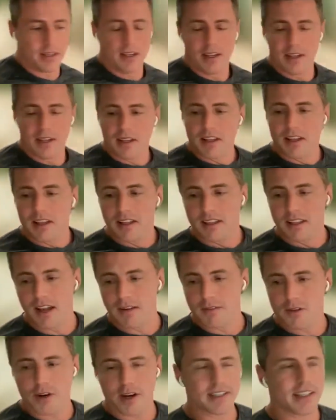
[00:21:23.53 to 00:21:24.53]
because
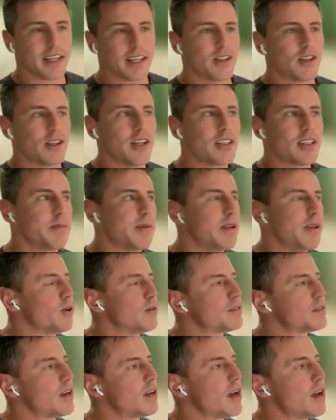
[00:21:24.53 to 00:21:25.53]
the other trainers had to shit
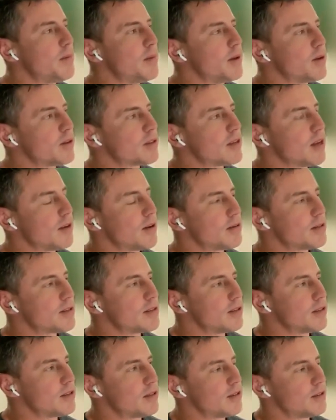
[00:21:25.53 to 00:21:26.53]
me all the time because I
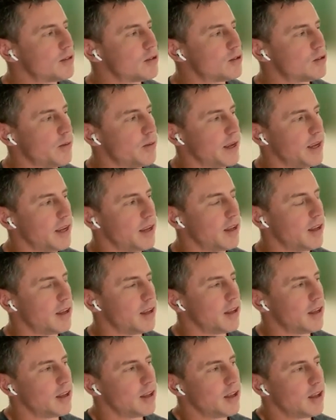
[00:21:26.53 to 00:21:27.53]

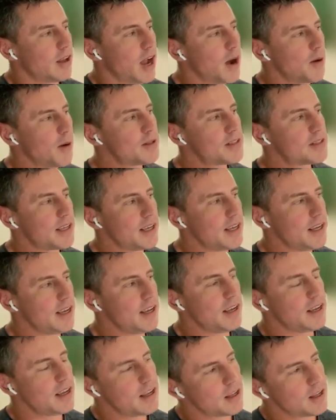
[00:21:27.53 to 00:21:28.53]
would
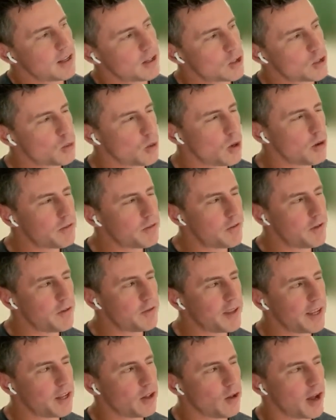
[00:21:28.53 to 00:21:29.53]
see 12 to
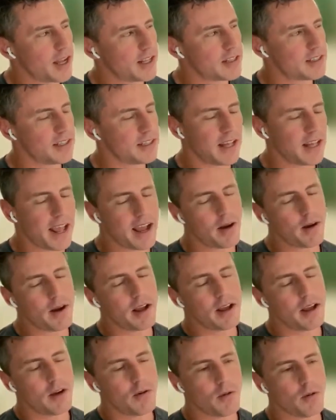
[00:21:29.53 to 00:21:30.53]
15 clients in an
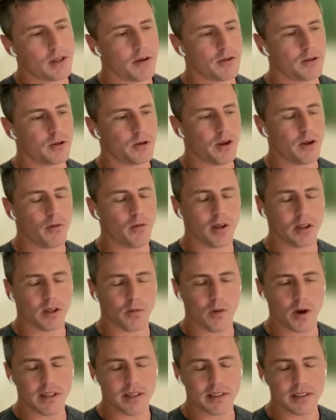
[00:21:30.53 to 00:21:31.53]
hour, or they were doing
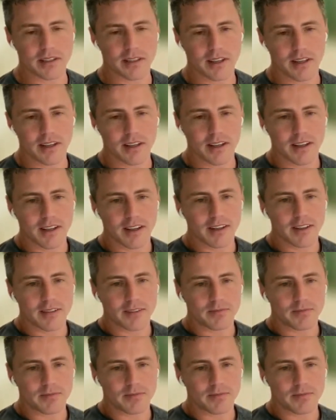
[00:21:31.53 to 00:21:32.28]
one-on-ones